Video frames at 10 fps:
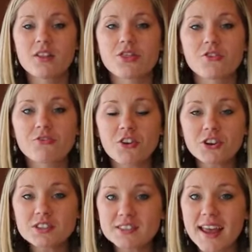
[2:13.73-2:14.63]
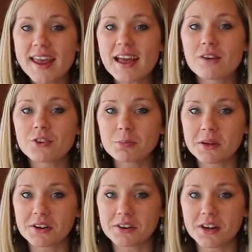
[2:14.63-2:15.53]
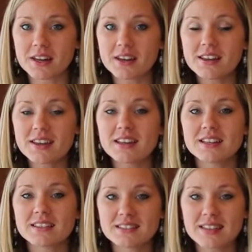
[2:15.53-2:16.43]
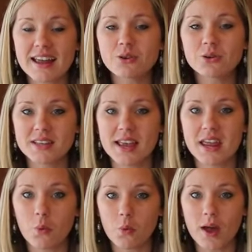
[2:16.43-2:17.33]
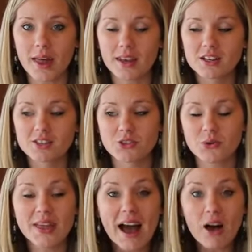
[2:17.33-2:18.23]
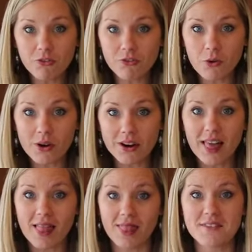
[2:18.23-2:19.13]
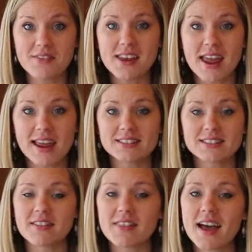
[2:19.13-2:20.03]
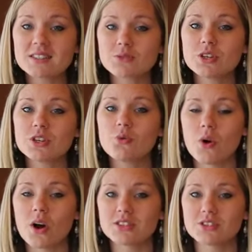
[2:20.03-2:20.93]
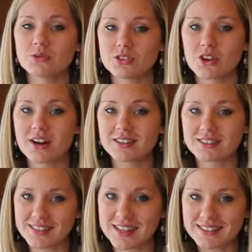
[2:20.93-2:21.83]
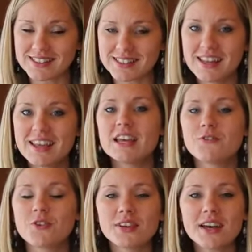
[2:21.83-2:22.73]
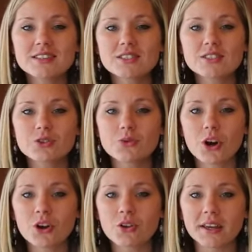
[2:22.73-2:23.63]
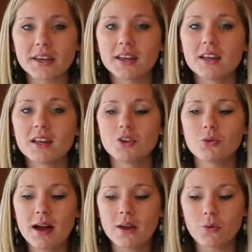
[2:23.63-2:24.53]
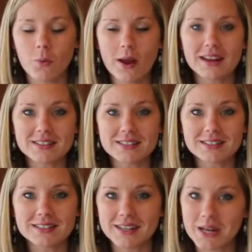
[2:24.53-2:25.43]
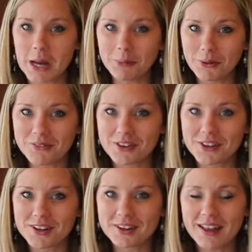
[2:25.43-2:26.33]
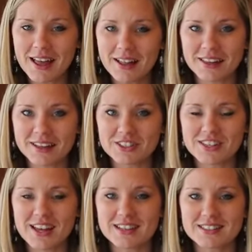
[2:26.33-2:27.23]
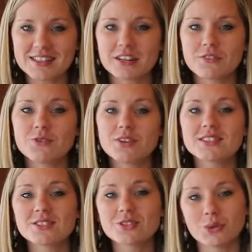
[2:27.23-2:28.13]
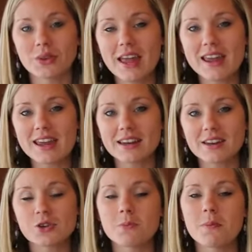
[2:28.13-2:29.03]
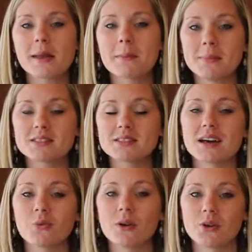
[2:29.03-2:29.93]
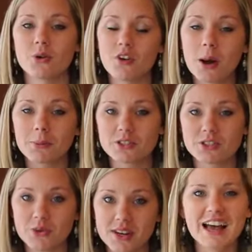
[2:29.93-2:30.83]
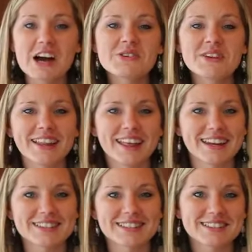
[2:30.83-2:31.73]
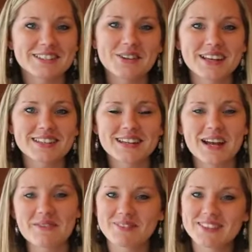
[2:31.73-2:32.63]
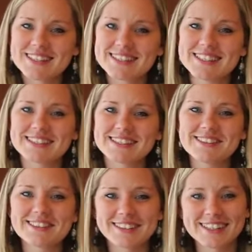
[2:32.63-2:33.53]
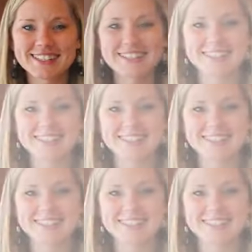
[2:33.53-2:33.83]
The first day of your period is cycle day 1. So count forward 11 days, and that's when you want to start testing. If you test too early, you might waste a couple of your LH tests, and if you test too late, you might miss that window of opportunity. Okay ladies, until next time, see you soon!